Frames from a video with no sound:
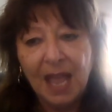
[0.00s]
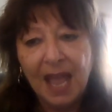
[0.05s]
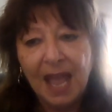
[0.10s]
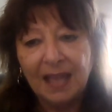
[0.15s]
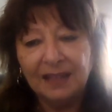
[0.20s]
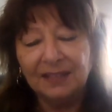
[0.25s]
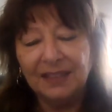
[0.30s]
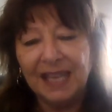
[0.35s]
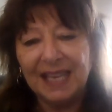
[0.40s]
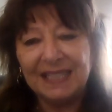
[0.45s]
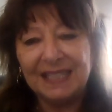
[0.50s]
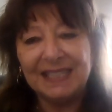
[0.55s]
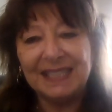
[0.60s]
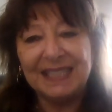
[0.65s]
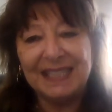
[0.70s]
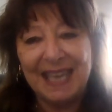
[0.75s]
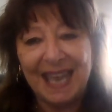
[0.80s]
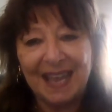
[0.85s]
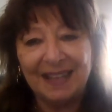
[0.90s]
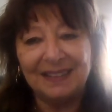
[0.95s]
And let's
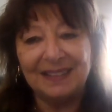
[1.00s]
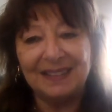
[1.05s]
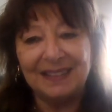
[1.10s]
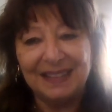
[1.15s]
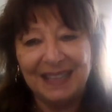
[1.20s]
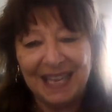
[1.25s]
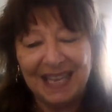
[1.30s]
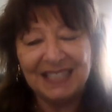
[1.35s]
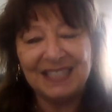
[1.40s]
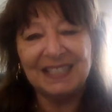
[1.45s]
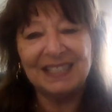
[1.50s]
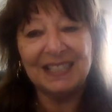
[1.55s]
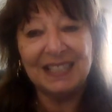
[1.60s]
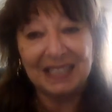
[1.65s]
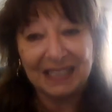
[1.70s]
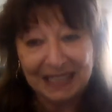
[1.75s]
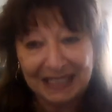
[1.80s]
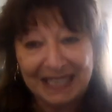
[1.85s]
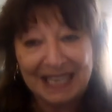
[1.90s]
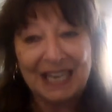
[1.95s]
get this
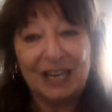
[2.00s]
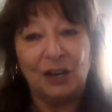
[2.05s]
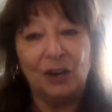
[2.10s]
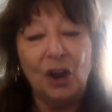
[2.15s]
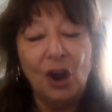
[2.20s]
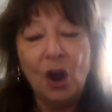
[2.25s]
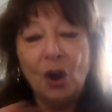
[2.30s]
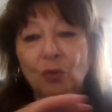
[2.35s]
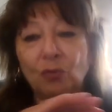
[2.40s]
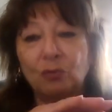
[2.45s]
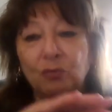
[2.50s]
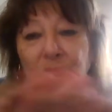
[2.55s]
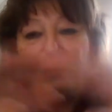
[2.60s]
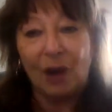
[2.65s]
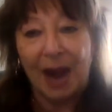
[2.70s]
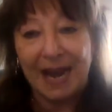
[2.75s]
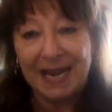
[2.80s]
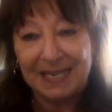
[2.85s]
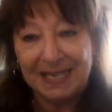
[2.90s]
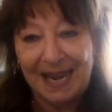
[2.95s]
clear
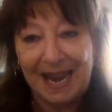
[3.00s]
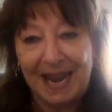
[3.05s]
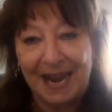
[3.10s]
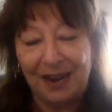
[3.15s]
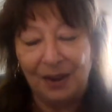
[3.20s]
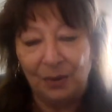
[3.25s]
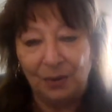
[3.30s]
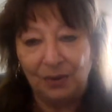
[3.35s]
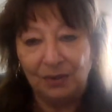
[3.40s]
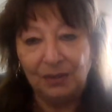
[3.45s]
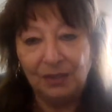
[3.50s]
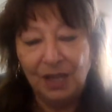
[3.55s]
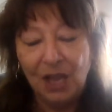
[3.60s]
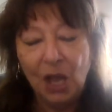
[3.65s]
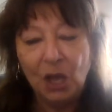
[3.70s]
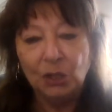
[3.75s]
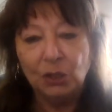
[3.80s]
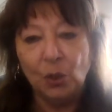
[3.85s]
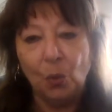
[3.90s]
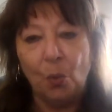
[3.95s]
right now.
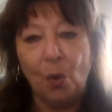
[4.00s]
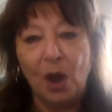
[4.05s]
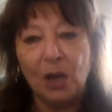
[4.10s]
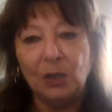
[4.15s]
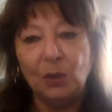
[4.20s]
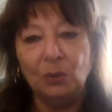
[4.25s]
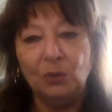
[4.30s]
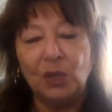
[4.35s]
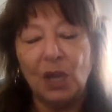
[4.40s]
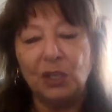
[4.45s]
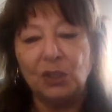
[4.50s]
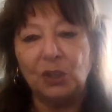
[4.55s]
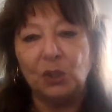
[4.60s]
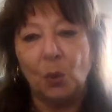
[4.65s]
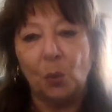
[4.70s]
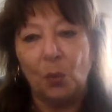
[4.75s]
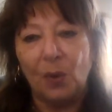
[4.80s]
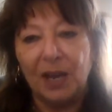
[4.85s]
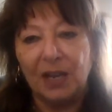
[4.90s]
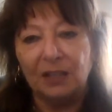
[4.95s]
The one who does
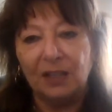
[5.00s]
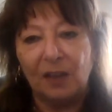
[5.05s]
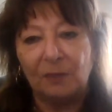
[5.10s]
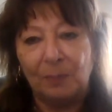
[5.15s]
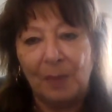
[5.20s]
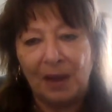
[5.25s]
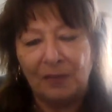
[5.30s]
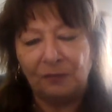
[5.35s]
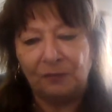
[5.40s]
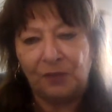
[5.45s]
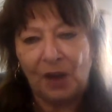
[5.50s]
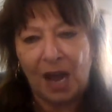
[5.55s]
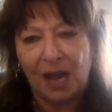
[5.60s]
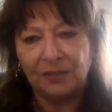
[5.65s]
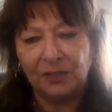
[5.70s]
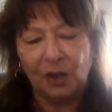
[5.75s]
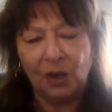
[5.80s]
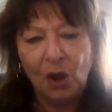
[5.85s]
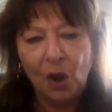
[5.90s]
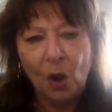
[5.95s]
the will of my
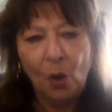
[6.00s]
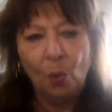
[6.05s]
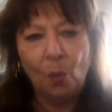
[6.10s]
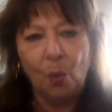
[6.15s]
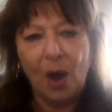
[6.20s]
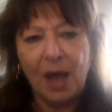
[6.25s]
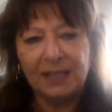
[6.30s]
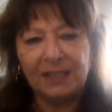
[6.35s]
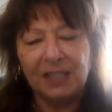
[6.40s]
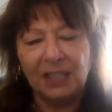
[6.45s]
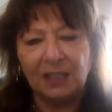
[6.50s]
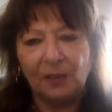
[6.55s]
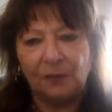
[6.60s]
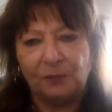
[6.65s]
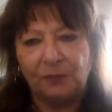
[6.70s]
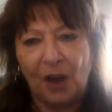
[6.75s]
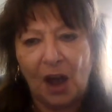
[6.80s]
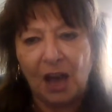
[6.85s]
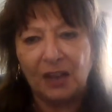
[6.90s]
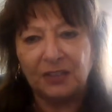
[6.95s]
Father, what did the
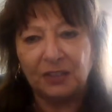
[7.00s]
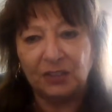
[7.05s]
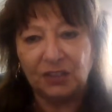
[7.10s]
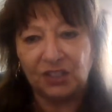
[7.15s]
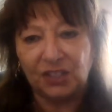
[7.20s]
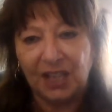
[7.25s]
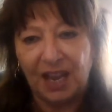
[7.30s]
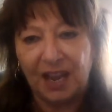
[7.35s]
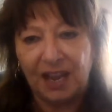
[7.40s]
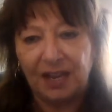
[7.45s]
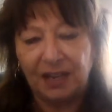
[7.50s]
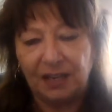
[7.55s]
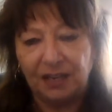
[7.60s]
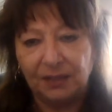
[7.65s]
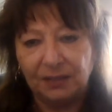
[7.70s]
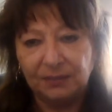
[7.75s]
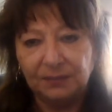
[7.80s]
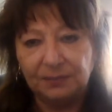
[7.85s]
Father say?